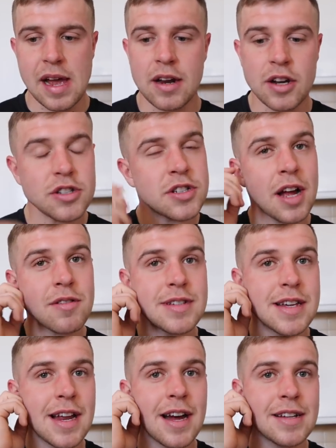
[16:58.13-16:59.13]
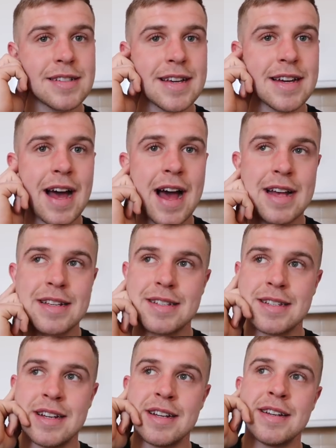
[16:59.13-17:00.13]
And I just don't see that. I see it
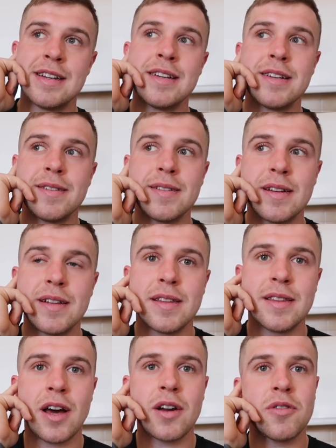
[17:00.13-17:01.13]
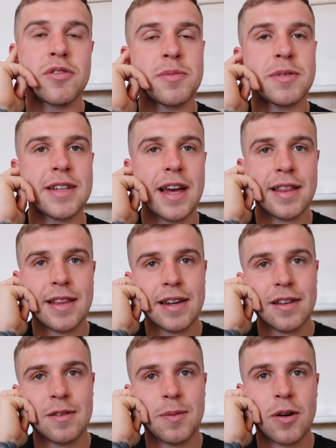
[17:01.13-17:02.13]
as not 100%. And
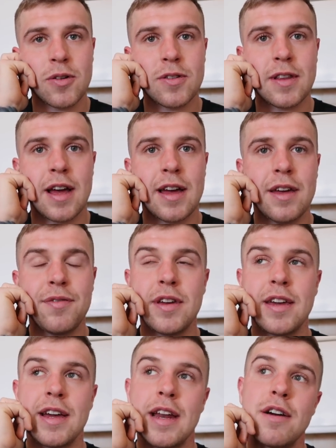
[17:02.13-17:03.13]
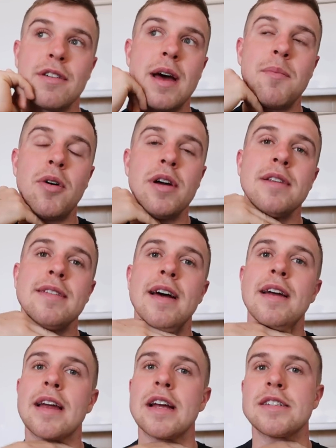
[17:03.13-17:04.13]
I suppose that if you can get out of that
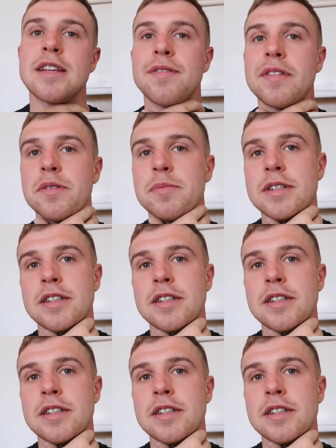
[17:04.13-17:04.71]
mindset and get yourself into a